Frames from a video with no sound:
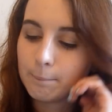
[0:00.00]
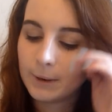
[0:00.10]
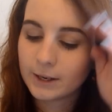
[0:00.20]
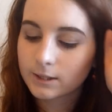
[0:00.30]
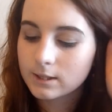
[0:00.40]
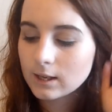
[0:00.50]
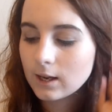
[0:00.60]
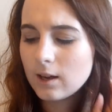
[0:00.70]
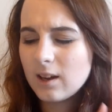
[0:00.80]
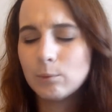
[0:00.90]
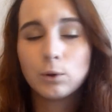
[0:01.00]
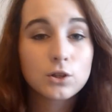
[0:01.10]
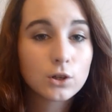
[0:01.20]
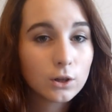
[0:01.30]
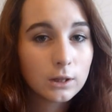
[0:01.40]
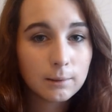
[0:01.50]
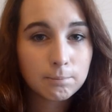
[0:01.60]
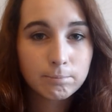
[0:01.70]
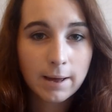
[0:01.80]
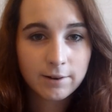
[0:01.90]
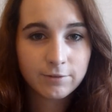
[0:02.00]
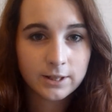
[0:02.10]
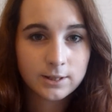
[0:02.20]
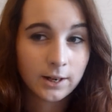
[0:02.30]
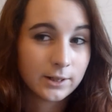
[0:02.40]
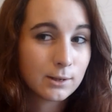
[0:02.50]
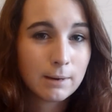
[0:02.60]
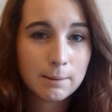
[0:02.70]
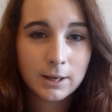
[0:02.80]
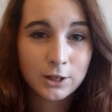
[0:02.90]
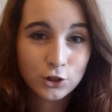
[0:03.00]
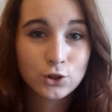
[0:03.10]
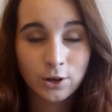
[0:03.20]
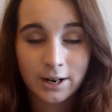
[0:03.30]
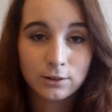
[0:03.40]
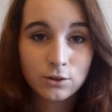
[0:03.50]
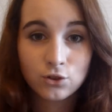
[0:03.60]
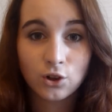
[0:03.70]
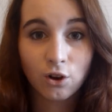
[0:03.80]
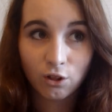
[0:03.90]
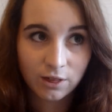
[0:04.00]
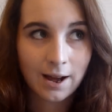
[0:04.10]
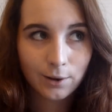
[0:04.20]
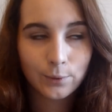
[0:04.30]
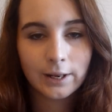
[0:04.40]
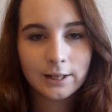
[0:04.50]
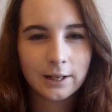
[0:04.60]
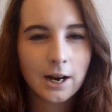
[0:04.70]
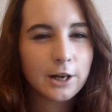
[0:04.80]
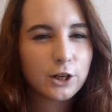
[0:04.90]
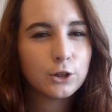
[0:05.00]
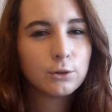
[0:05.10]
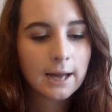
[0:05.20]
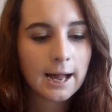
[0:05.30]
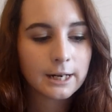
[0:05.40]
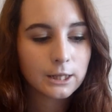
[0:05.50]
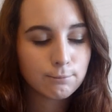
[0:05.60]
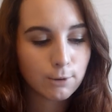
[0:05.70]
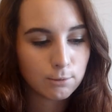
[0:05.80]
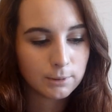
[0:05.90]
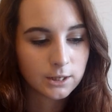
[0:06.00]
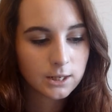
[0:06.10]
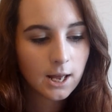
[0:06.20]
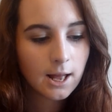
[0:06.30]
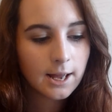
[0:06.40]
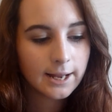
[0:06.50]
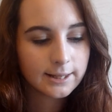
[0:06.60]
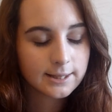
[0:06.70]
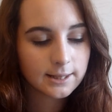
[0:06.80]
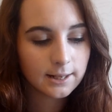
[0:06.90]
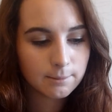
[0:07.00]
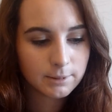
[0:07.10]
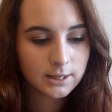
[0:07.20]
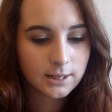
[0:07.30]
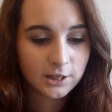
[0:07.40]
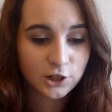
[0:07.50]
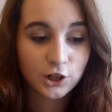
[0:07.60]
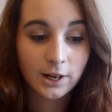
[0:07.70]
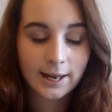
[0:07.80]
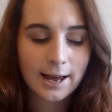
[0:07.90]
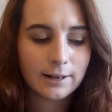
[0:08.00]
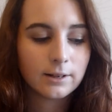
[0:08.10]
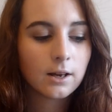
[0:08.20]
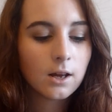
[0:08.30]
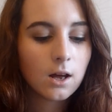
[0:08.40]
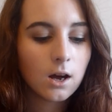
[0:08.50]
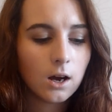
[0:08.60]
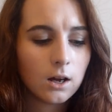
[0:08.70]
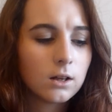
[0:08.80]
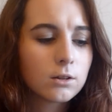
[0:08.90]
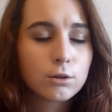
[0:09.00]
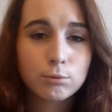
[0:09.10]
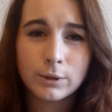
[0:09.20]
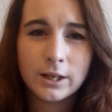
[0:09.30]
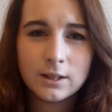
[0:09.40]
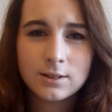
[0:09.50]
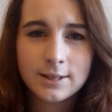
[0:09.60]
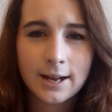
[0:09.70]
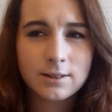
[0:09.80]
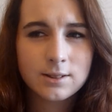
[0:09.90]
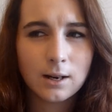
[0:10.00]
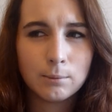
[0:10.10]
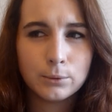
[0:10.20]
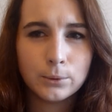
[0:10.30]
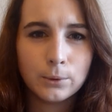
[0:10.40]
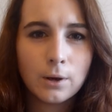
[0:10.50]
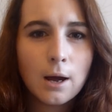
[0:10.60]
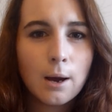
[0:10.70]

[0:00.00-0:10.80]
but it wasn't on the Benefit site, so maybe it just gone out of stock that quickly. I know you can at the moment. It's a limited edition again, a 3-set sample.